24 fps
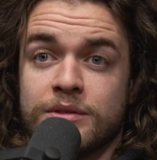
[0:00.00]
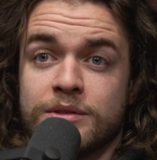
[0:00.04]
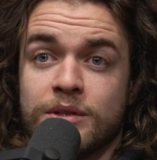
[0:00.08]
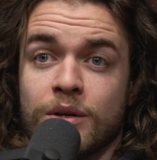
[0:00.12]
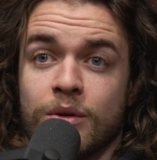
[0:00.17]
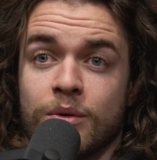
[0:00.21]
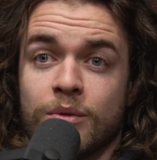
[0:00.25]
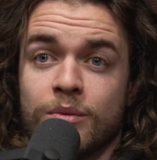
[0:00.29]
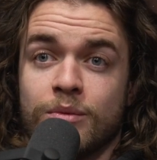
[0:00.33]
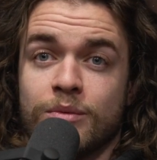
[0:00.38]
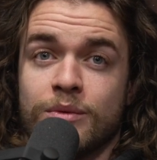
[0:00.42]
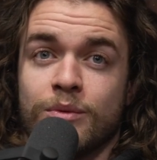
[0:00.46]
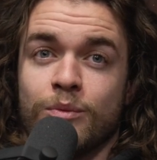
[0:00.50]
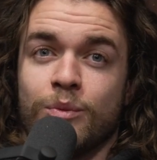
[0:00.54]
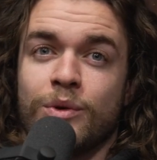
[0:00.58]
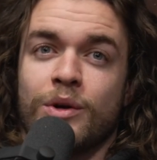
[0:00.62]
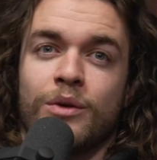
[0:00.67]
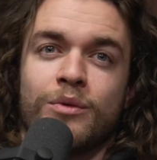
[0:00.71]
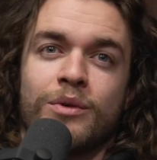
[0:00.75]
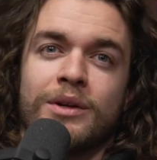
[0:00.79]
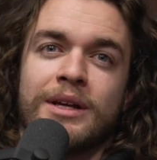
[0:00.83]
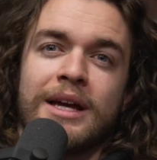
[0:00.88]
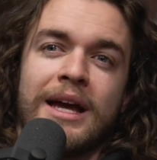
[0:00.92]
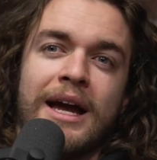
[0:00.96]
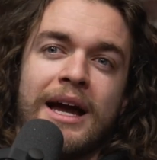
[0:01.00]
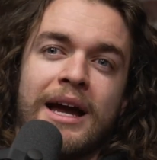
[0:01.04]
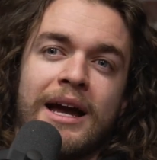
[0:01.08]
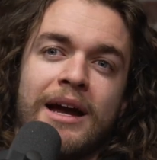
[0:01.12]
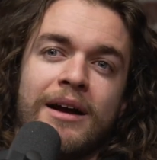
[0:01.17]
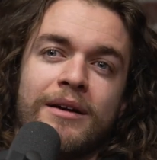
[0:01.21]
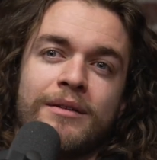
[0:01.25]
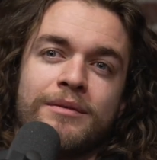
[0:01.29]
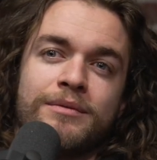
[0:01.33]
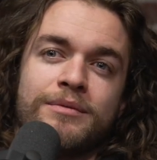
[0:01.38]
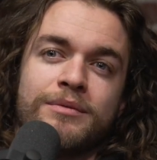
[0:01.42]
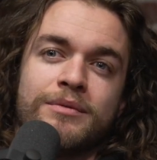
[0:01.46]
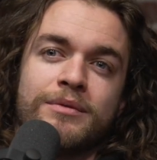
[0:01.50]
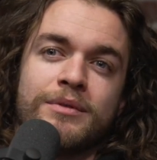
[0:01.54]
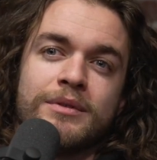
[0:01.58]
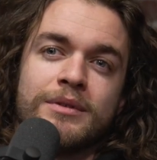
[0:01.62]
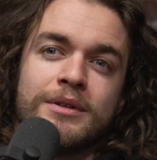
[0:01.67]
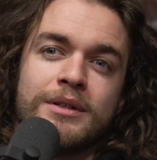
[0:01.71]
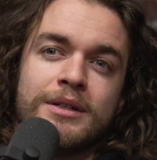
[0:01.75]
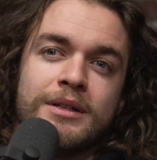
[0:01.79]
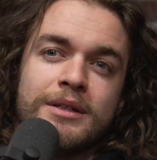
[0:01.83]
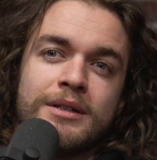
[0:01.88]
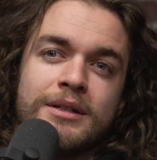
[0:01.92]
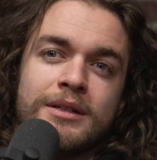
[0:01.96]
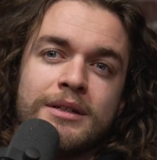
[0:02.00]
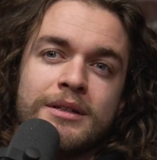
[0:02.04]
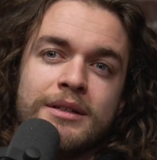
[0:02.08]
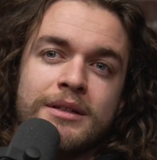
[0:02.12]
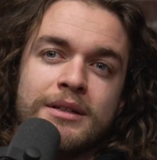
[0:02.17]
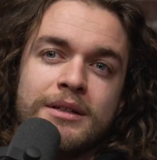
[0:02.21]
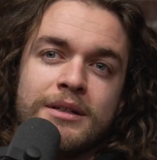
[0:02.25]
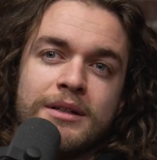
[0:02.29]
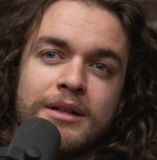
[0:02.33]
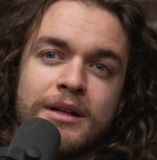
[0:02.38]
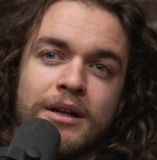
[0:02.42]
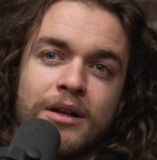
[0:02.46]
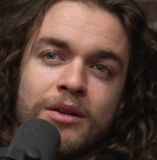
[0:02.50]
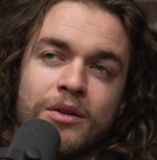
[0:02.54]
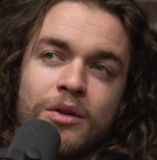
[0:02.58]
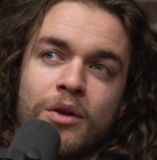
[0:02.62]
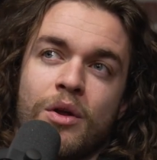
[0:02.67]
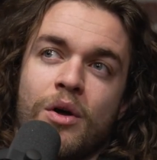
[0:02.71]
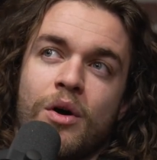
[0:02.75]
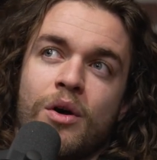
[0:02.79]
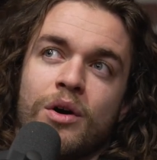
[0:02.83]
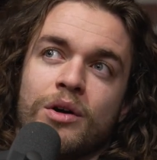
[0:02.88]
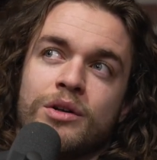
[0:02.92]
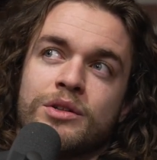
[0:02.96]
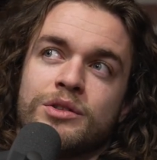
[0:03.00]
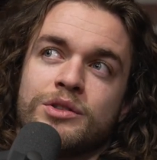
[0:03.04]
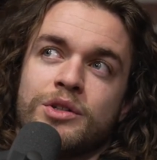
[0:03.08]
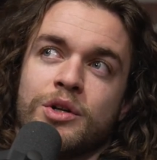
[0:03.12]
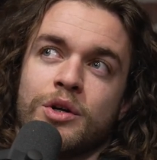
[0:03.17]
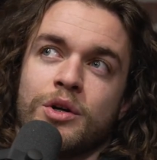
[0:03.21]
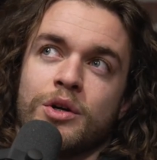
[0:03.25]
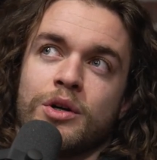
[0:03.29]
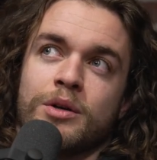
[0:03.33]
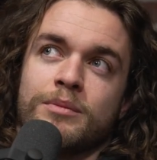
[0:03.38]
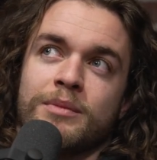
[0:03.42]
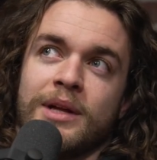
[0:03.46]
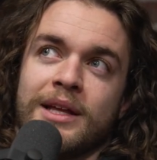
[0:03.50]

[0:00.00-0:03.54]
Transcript: So we don't really have a long-term,